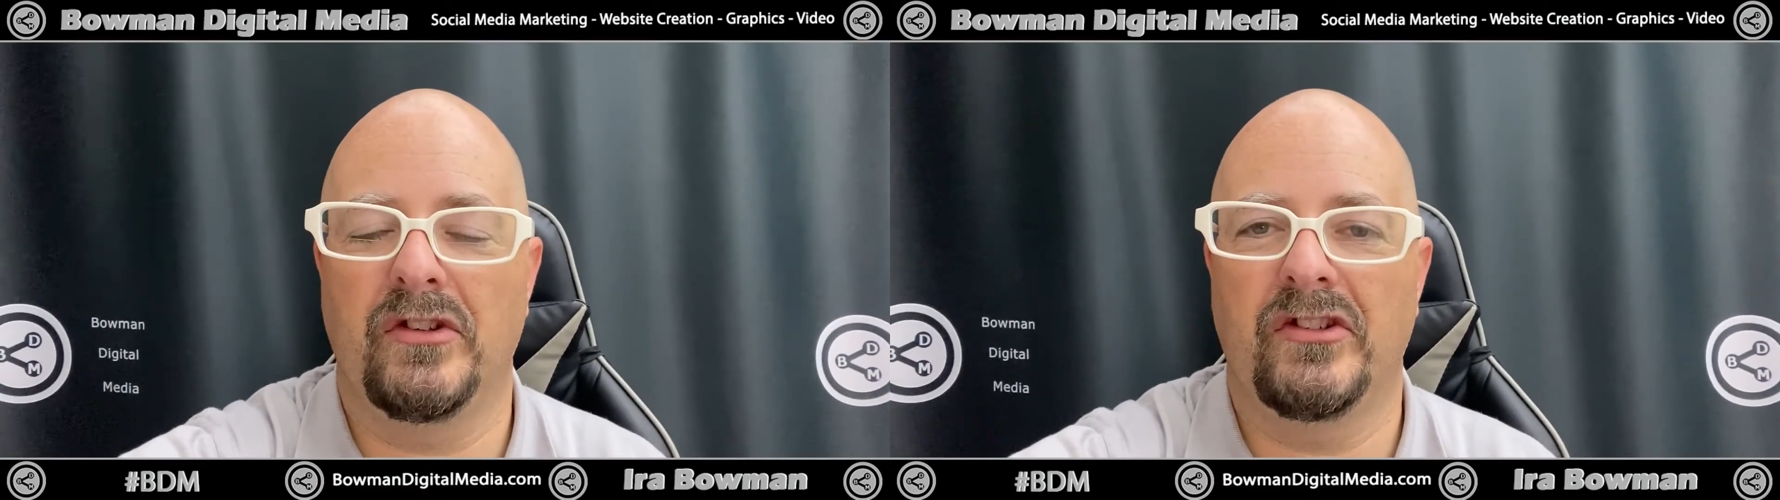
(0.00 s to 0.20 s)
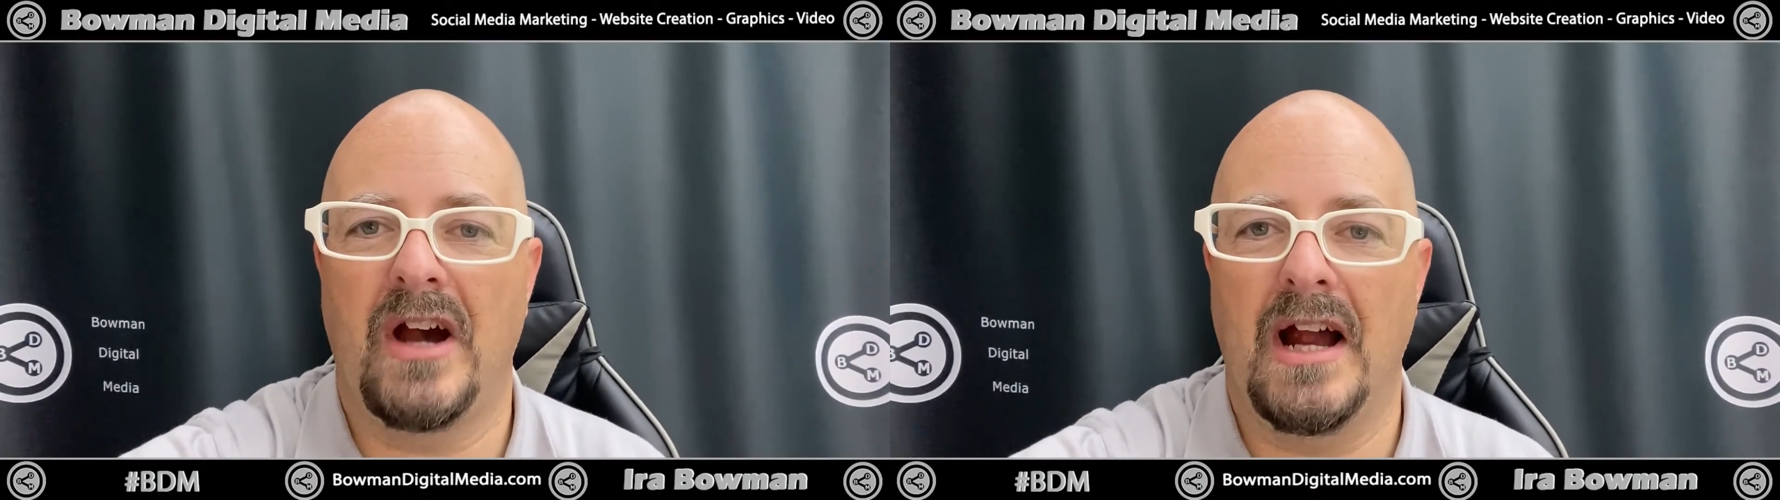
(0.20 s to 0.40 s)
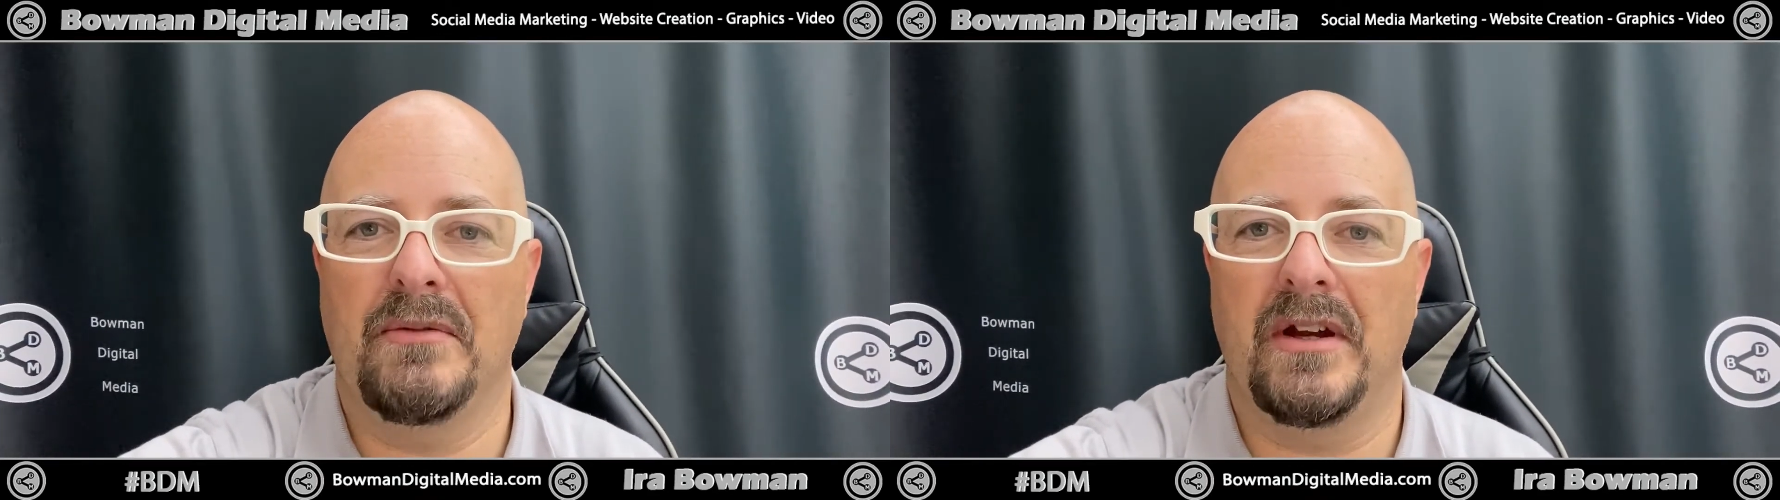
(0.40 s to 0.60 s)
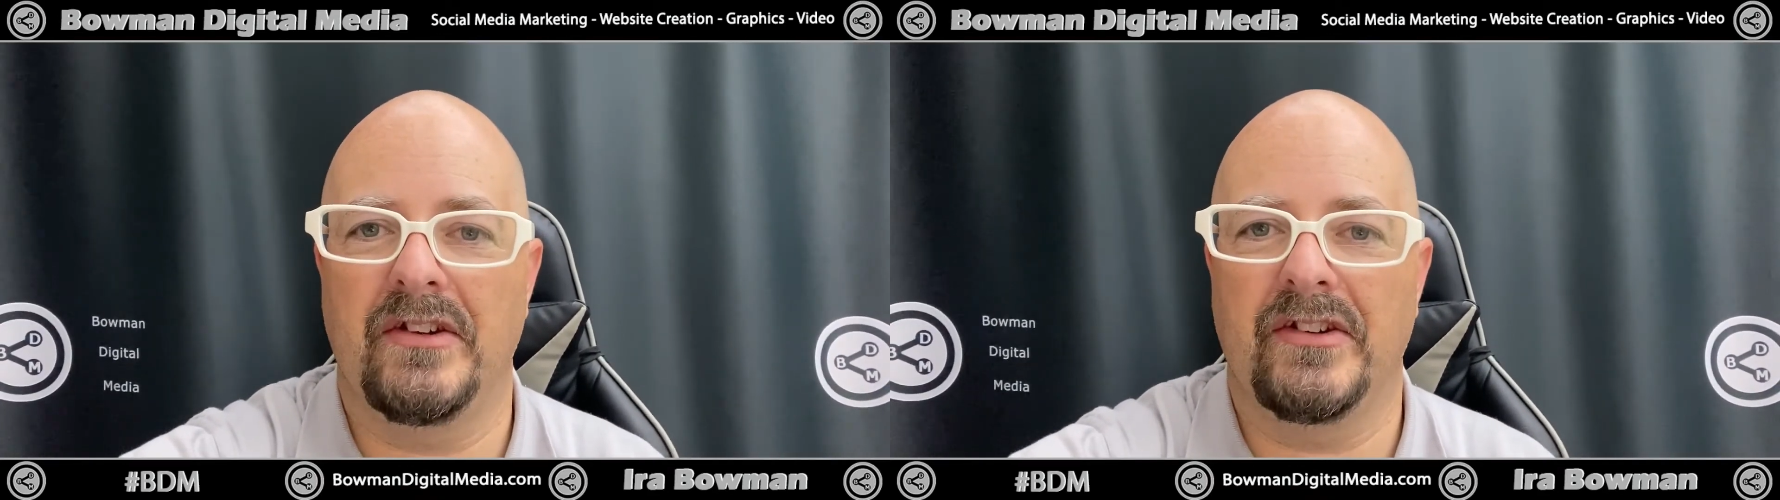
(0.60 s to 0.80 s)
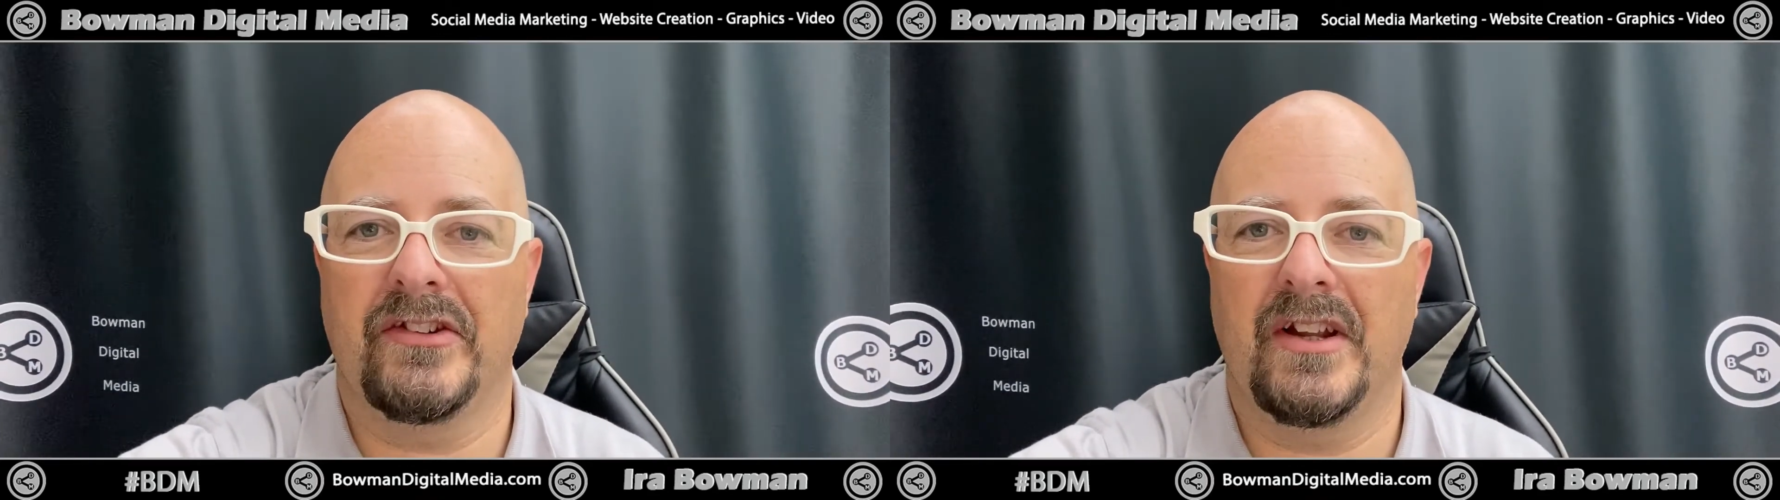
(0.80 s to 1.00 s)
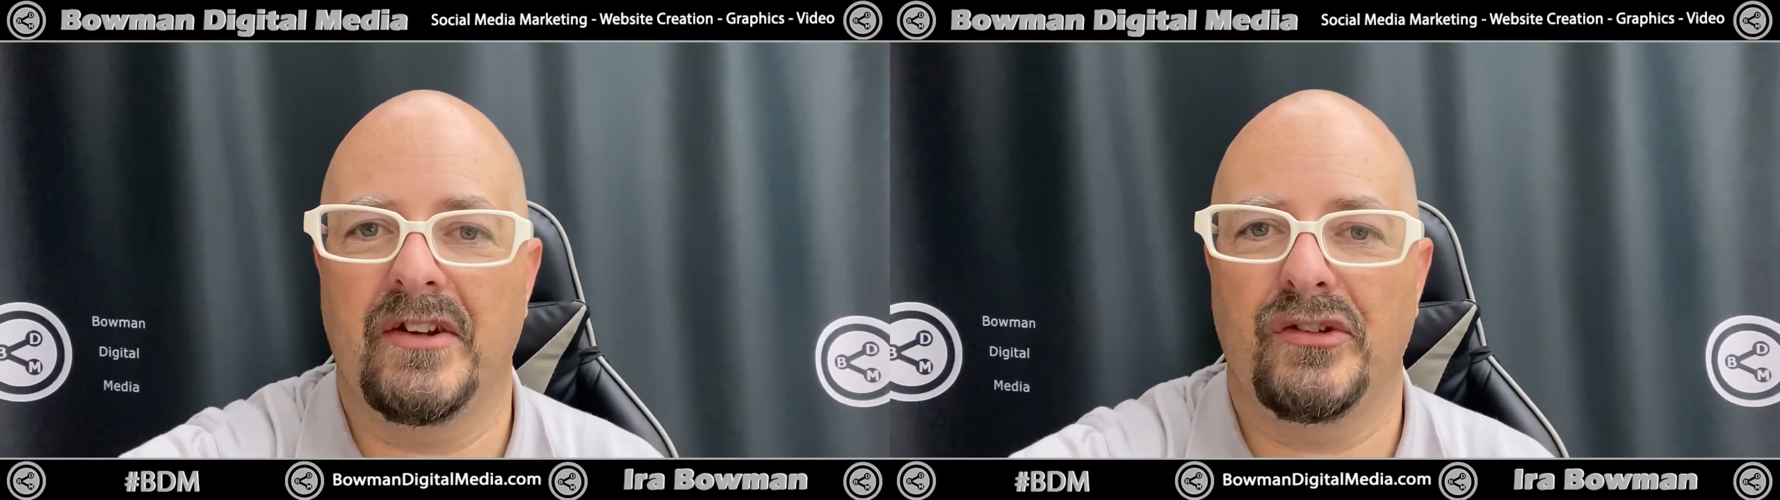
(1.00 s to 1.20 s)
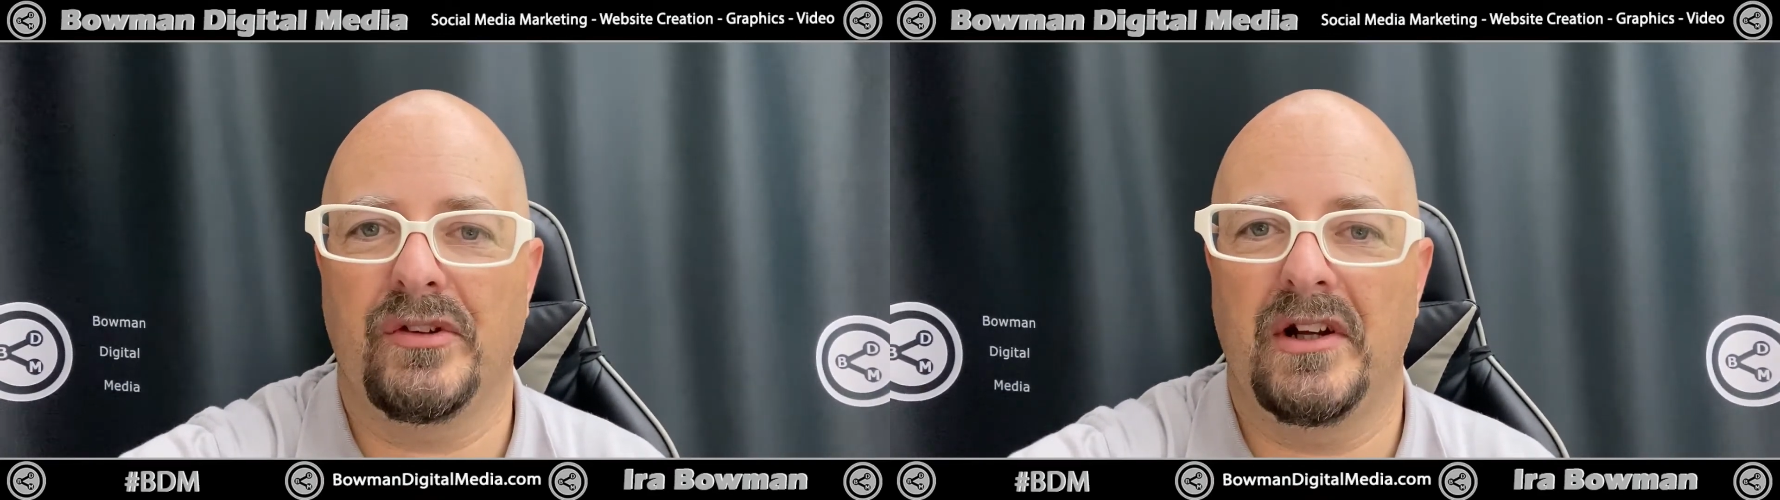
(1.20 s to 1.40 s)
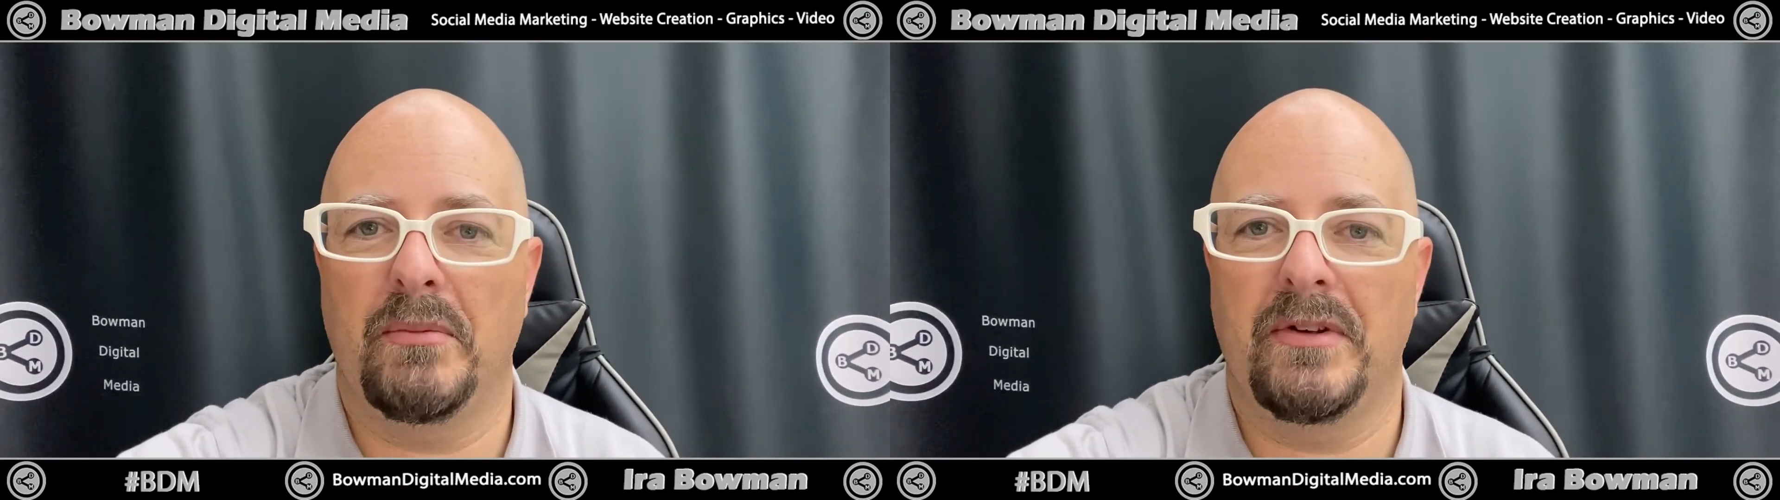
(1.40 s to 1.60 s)
sideways instead of
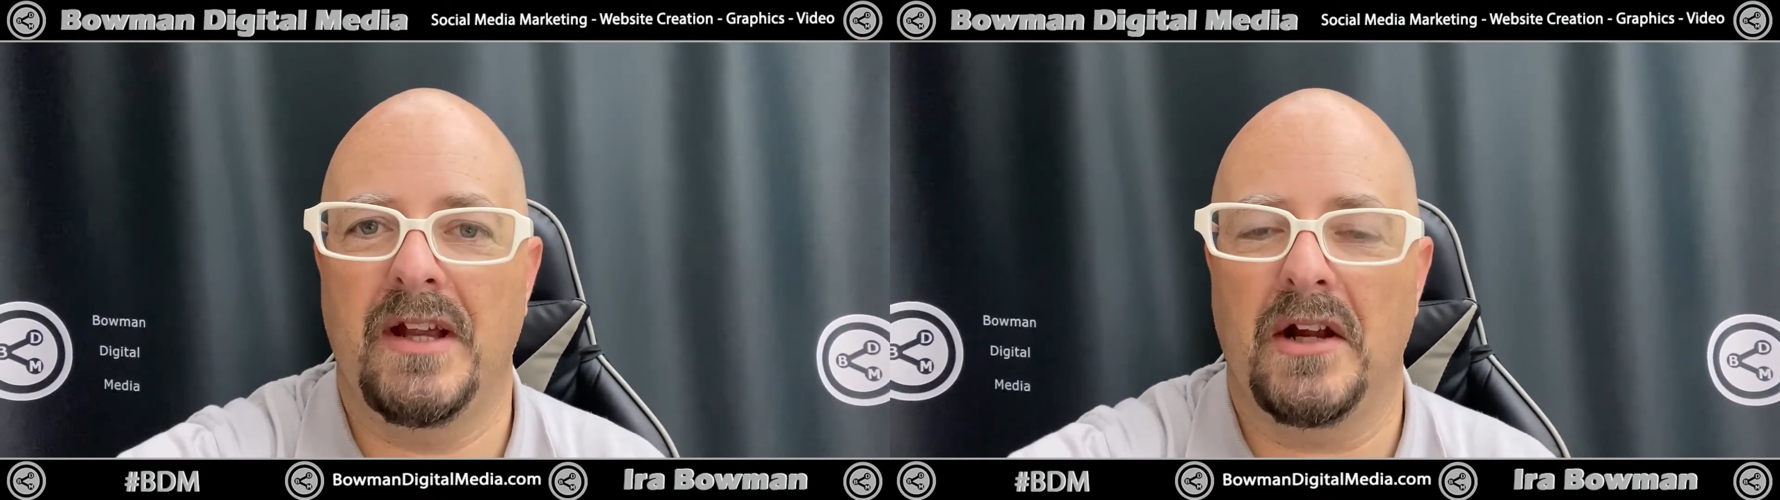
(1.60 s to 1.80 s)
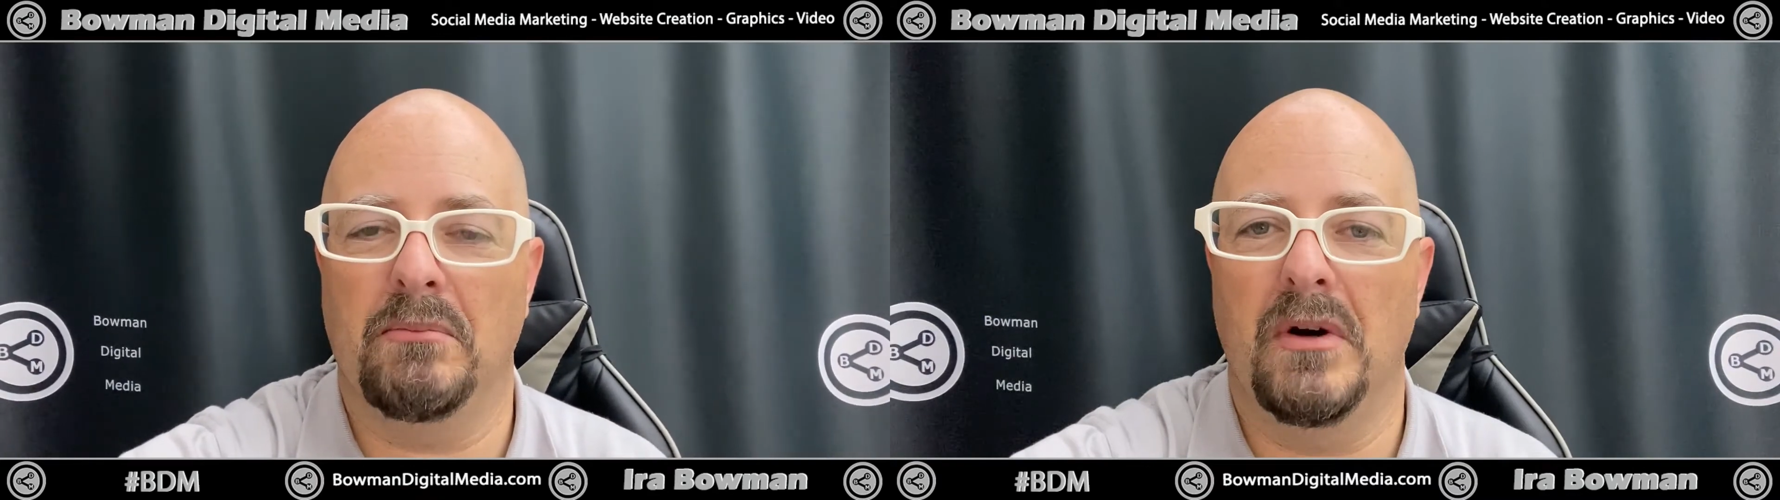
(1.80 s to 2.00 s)
straight up and down.